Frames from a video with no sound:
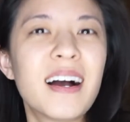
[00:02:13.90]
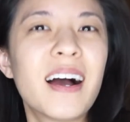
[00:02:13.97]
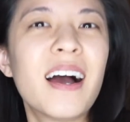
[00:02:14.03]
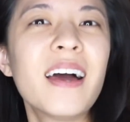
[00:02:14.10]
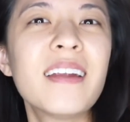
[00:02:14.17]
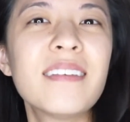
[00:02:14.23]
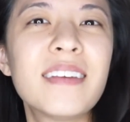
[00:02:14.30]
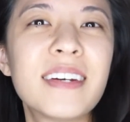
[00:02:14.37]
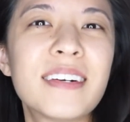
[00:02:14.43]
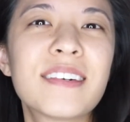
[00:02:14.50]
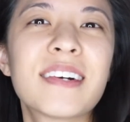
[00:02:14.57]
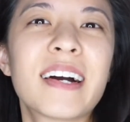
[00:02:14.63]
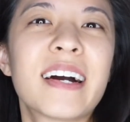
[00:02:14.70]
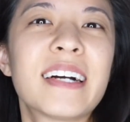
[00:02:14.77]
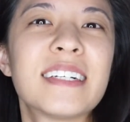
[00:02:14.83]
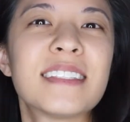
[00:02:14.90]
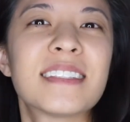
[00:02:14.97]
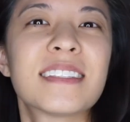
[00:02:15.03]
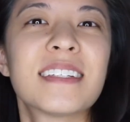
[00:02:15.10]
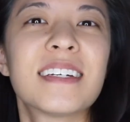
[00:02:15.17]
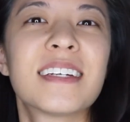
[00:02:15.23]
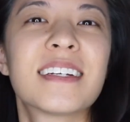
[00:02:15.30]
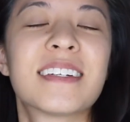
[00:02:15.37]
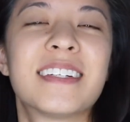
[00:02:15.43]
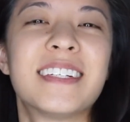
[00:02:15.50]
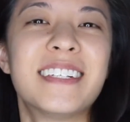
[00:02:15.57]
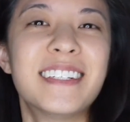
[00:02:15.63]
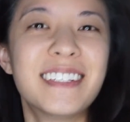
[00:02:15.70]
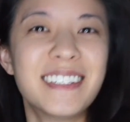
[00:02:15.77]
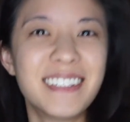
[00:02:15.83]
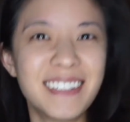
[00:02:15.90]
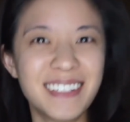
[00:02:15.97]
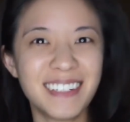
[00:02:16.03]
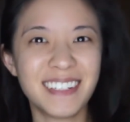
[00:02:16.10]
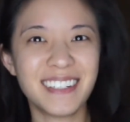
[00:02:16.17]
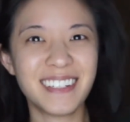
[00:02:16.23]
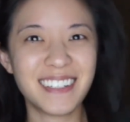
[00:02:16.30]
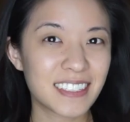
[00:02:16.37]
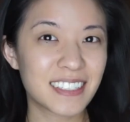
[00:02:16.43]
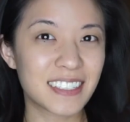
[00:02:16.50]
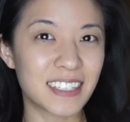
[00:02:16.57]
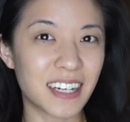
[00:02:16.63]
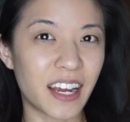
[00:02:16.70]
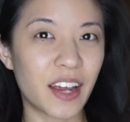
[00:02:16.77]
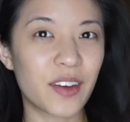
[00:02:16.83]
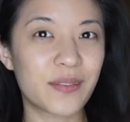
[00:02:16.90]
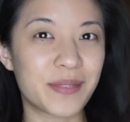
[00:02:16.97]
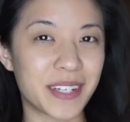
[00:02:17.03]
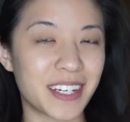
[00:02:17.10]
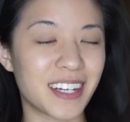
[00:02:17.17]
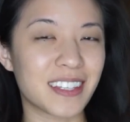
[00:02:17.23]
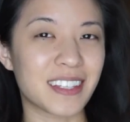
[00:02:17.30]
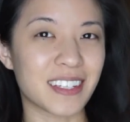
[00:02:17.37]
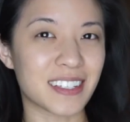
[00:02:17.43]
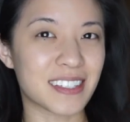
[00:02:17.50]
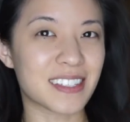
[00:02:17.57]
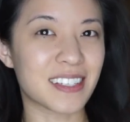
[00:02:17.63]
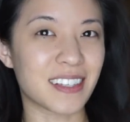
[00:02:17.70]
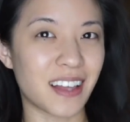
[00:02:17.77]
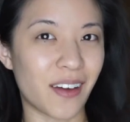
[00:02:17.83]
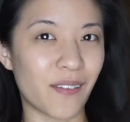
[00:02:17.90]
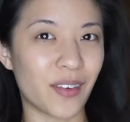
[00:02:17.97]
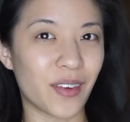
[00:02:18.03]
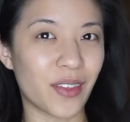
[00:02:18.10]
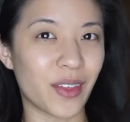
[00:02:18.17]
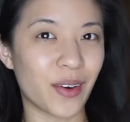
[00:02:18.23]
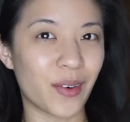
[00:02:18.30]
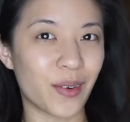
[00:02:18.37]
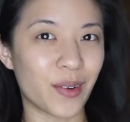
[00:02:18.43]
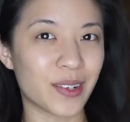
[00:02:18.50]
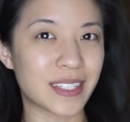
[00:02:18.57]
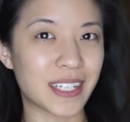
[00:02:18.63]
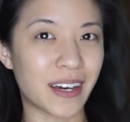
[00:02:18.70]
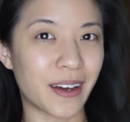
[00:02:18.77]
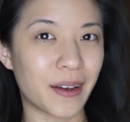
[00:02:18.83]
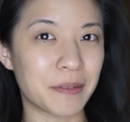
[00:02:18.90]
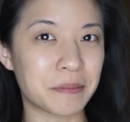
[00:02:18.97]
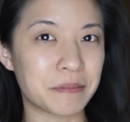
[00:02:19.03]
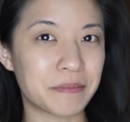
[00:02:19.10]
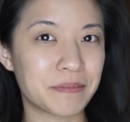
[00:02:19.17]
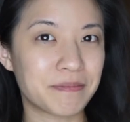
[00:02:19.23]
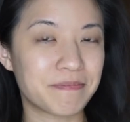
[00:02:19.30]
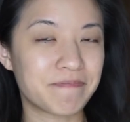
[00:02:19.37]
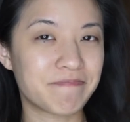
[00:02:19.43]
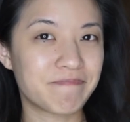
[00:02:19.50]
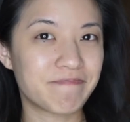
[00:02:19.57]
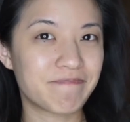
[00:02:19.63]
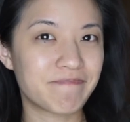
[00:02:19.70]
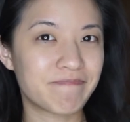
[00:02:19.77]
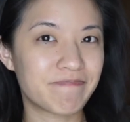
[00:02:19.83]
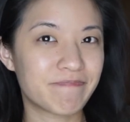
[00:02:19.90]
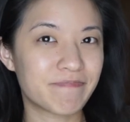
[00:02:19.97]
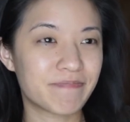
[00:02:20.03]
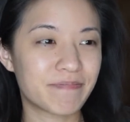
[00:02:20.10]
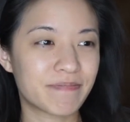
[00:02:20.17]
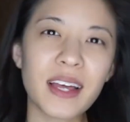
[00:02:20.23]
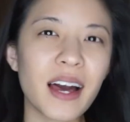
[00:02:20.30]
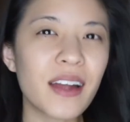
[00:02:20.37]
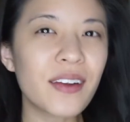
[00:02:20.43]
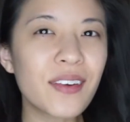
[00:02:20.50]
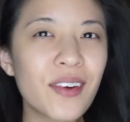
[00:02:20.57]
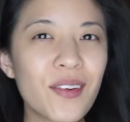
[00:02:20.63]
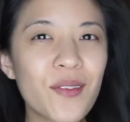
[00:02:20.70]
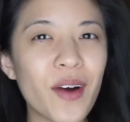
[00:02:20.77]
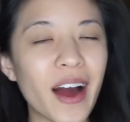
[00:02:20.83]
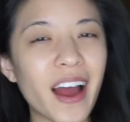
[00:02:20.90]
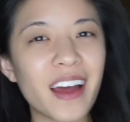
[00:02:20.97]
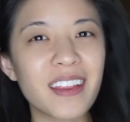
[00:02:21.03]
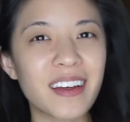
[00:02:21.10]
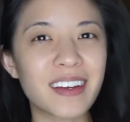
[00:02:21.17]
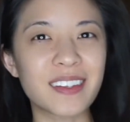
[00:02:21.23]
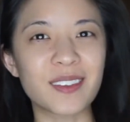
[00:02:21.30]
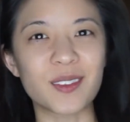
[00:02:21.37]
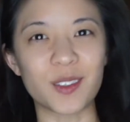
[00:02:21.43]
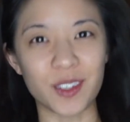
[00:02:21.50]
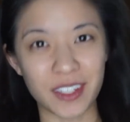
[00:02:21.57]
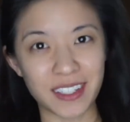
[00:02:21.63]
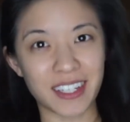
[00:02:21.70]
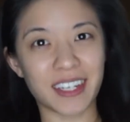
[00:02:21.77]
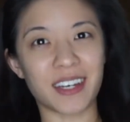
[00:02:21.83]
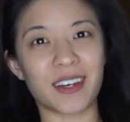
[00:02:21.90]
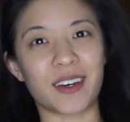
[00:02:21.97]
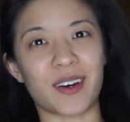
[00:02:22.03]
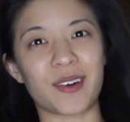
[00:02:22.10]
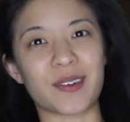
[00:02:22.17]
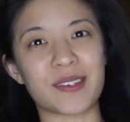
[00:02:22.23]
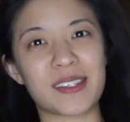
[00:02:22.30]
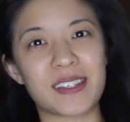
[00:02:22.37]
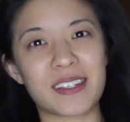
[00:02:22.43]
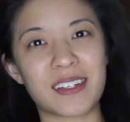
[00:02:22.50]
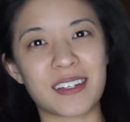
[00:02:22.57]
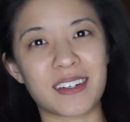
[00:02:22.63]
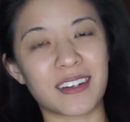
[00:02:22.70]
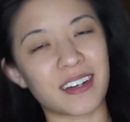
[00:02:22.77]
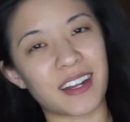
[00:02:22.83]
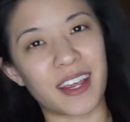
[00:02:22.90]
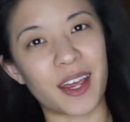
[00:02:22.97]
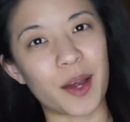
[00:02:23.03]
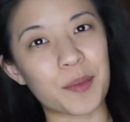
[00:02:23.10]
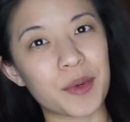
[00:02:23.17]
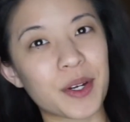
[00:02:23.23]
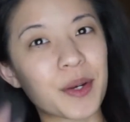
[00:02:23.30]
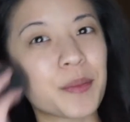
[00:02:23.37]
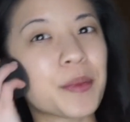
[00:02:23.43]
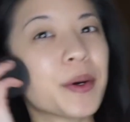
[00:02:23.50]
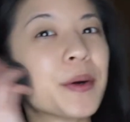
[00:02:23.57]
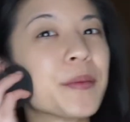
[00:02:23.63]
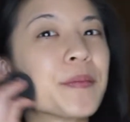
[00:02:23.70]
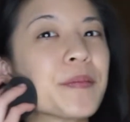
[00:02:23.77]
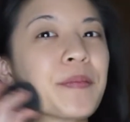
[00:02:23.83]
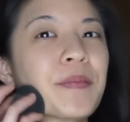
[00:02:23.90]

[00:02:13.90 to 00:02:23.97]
I don't know, guys. Should I have been at this level the whole time? I don't know why I look like a ghost on camera, but